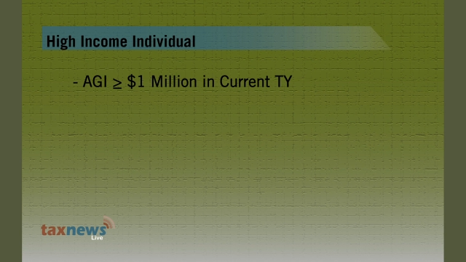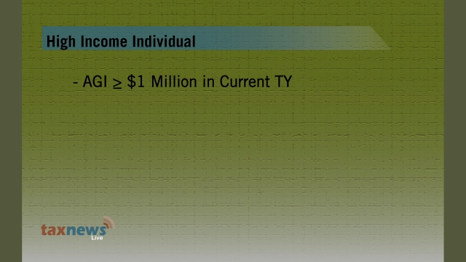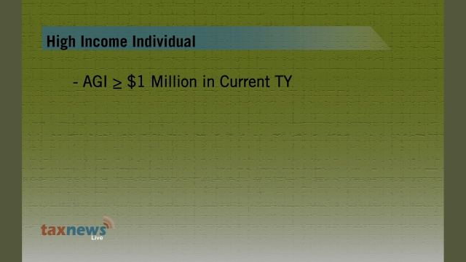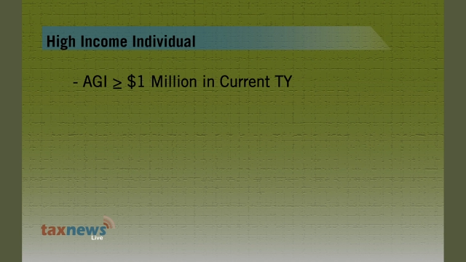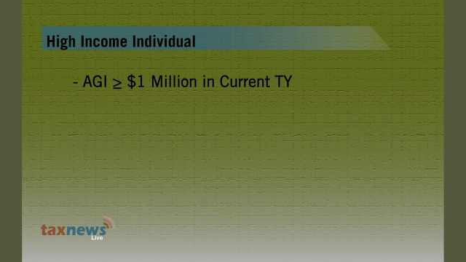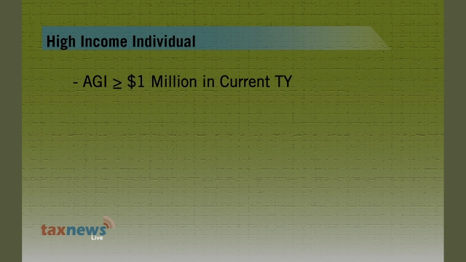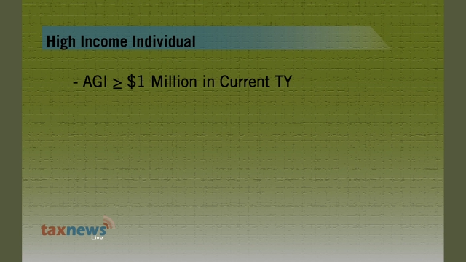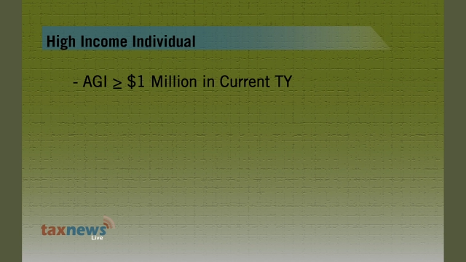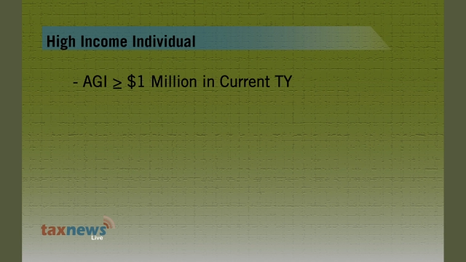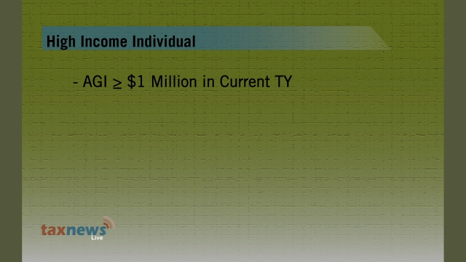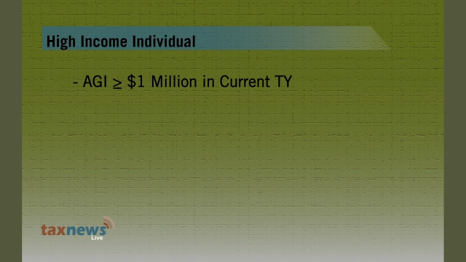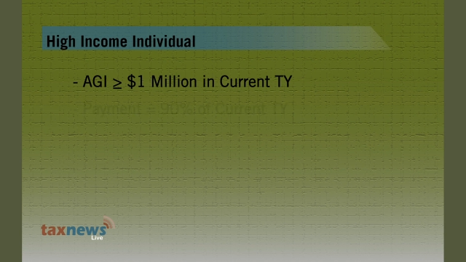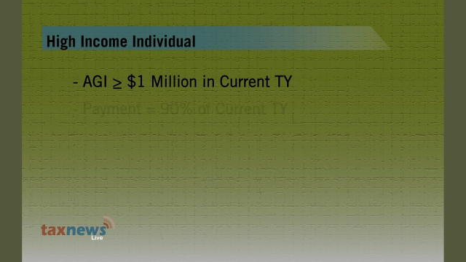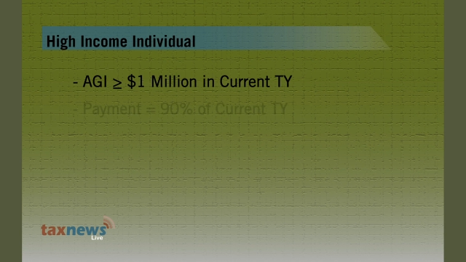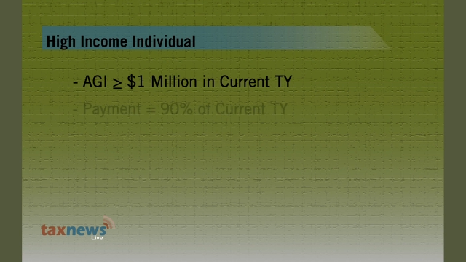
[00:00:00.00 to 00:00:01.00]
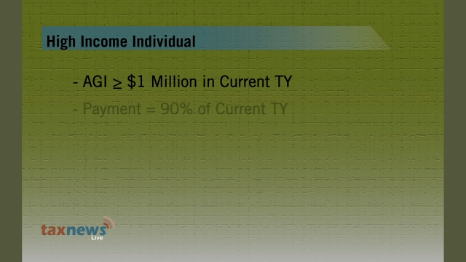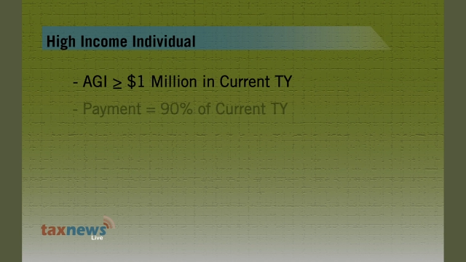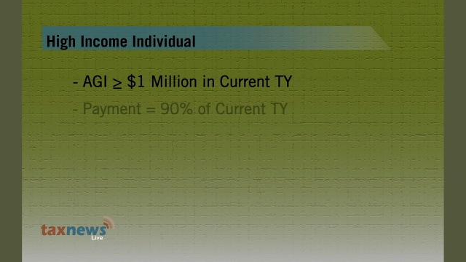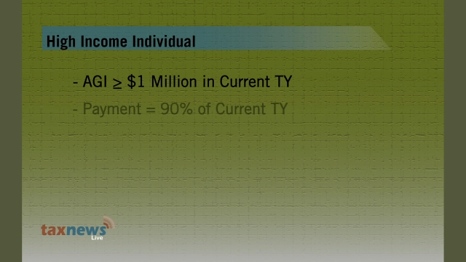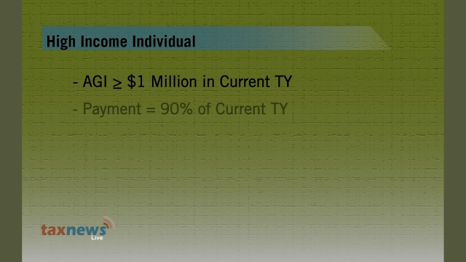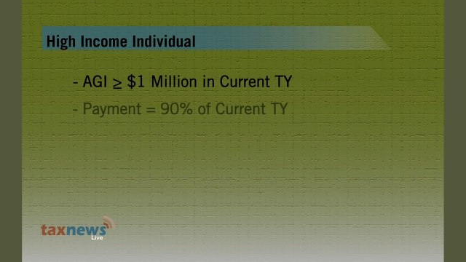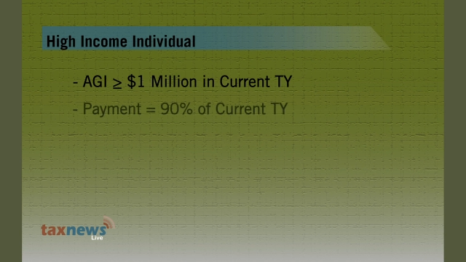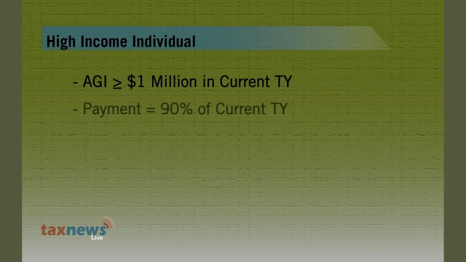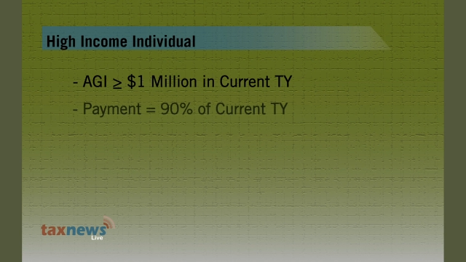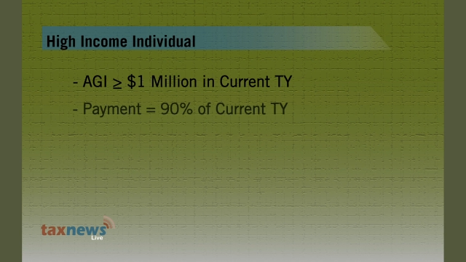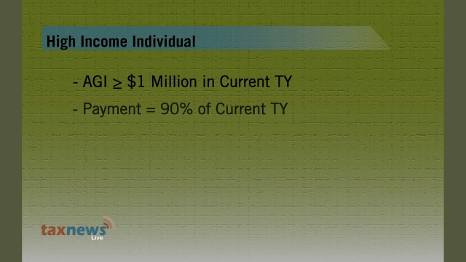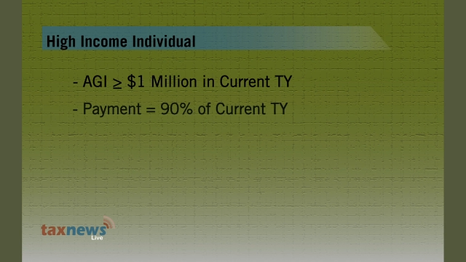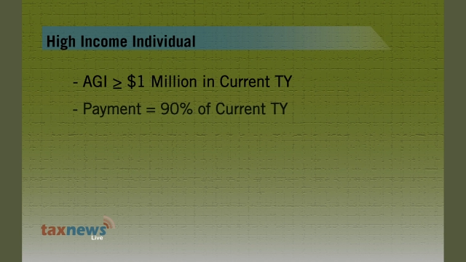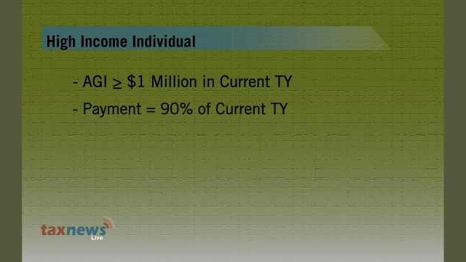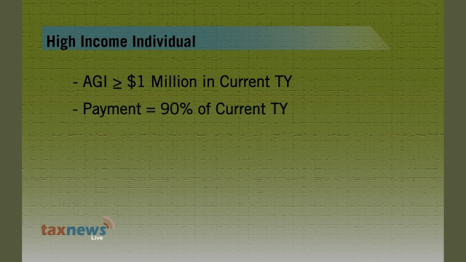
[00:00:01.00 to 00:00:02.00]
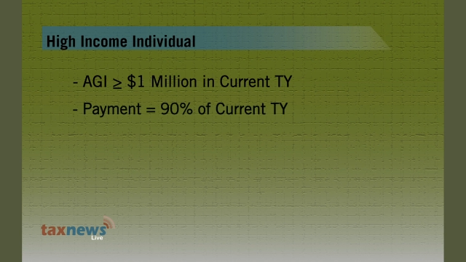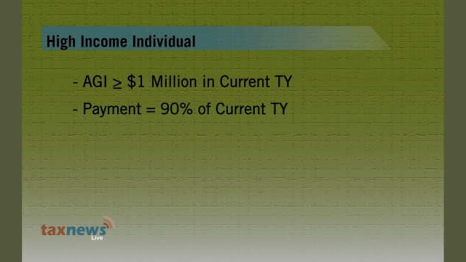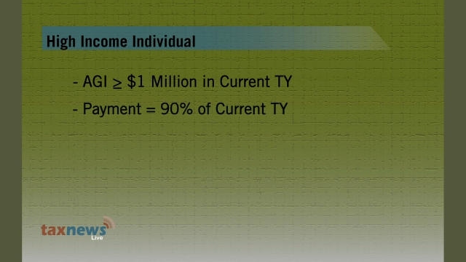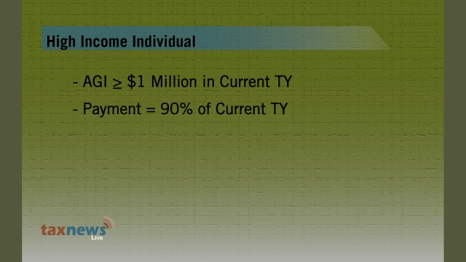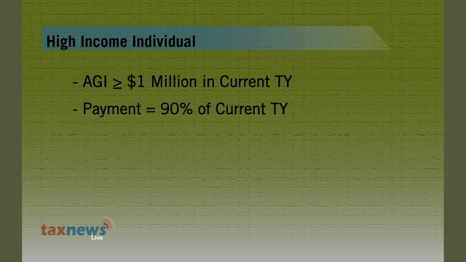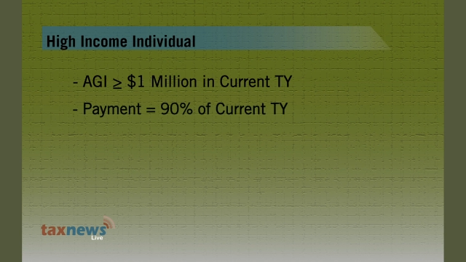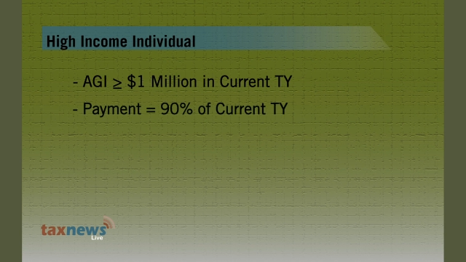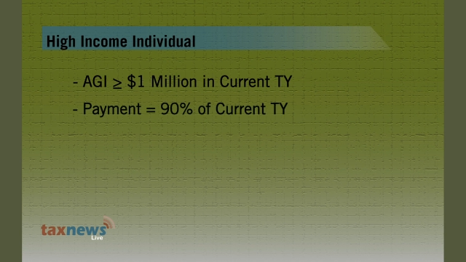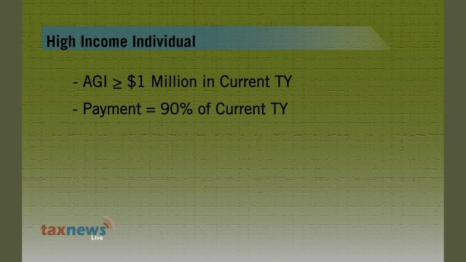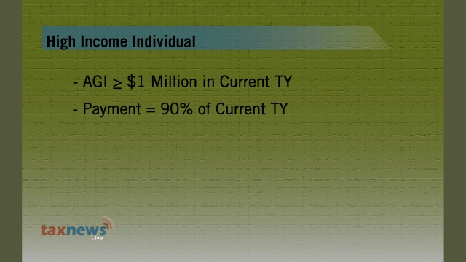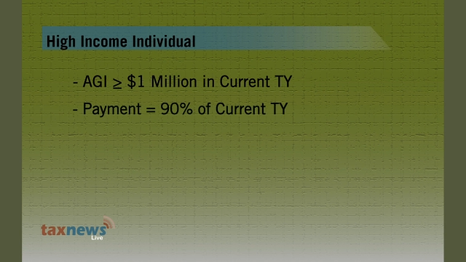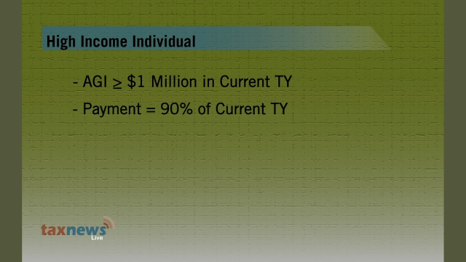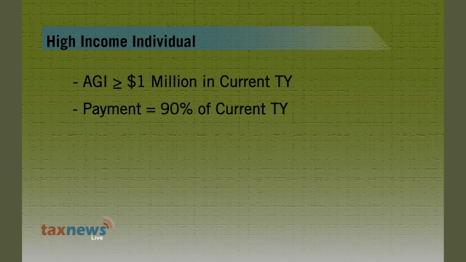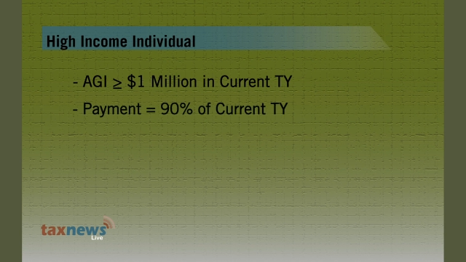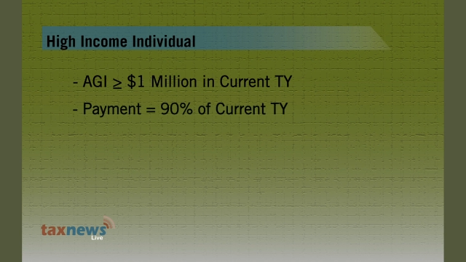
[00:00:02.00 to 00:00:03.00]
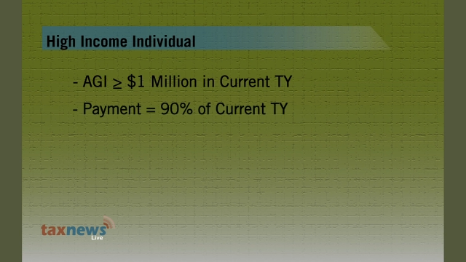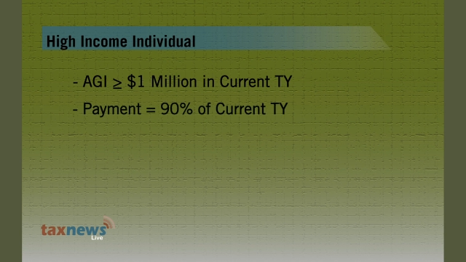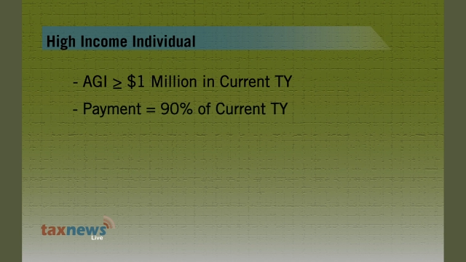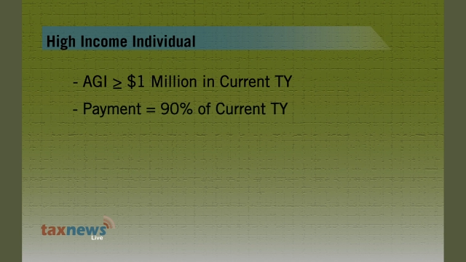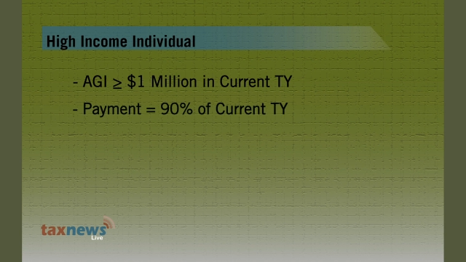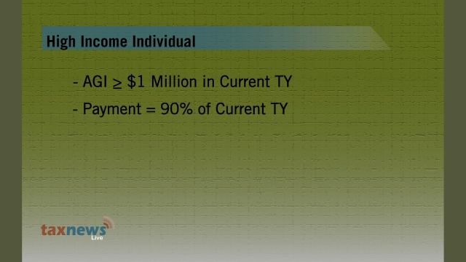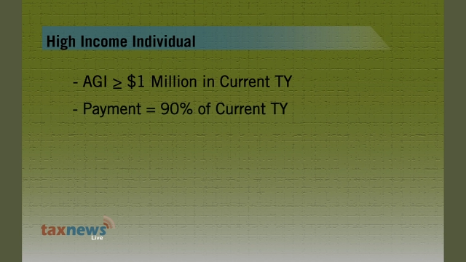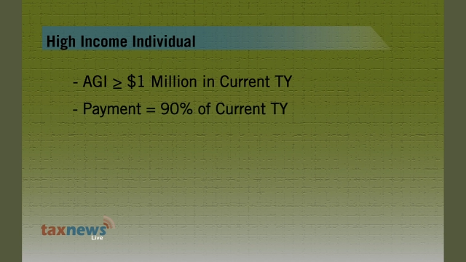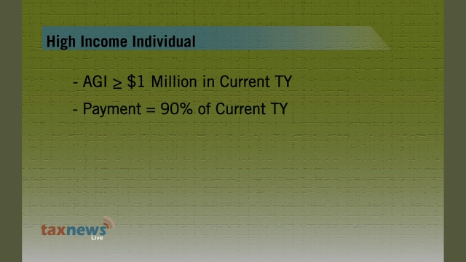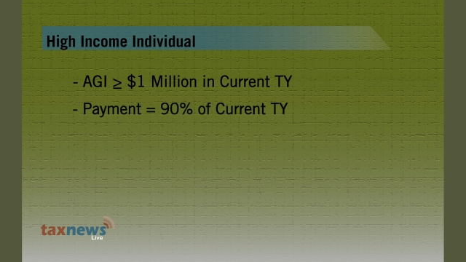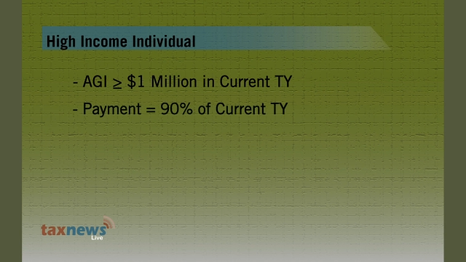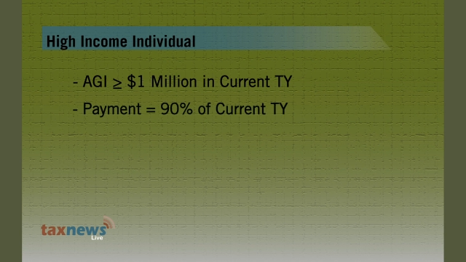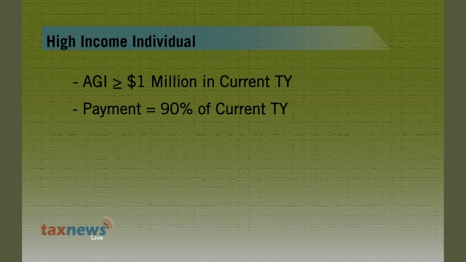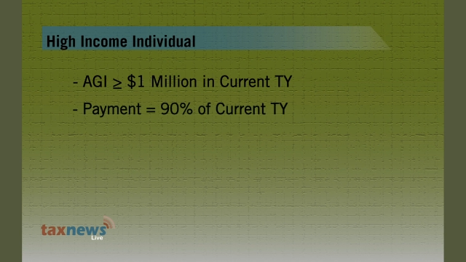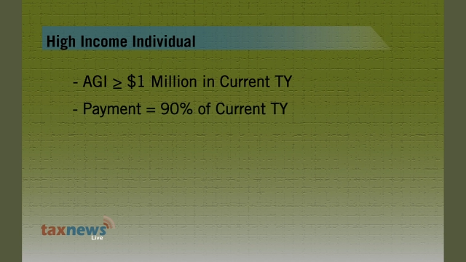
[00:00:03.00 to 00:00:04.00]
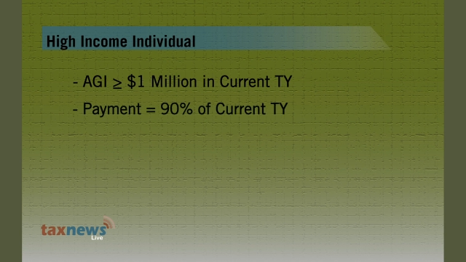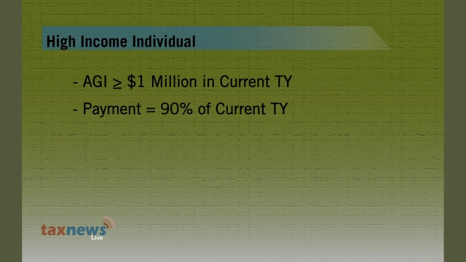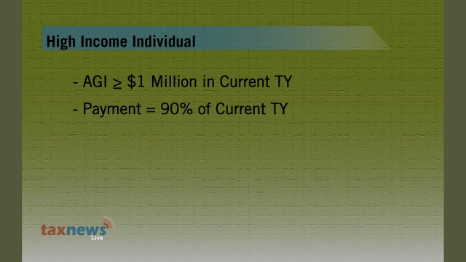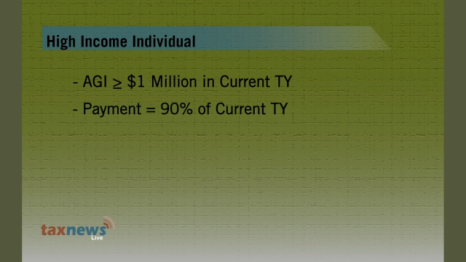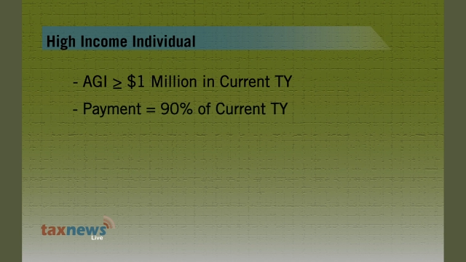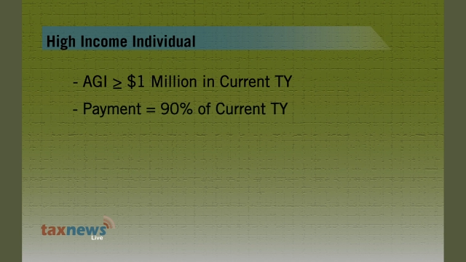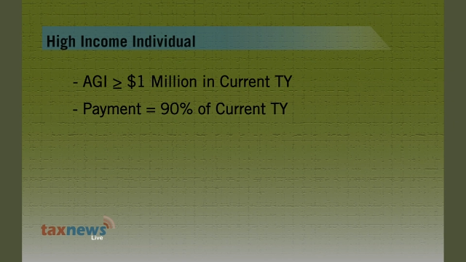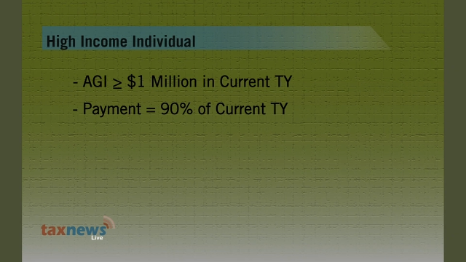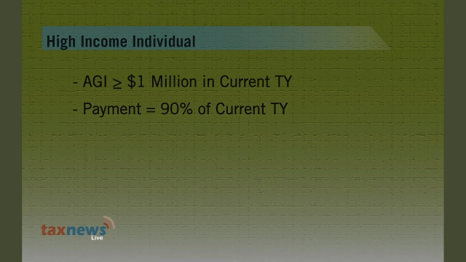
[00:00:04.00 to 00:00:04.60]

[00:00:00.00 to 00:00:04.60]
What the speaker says: Nobody's mouth can be seen.